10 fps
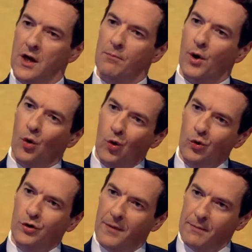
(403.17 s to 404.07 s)
but
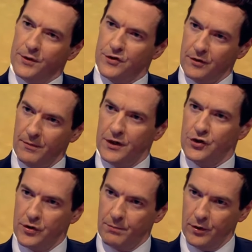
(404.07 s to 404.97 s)
all the members of the
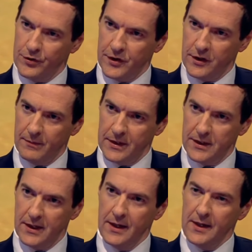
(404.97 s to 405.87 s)
Monetary Policy Committee,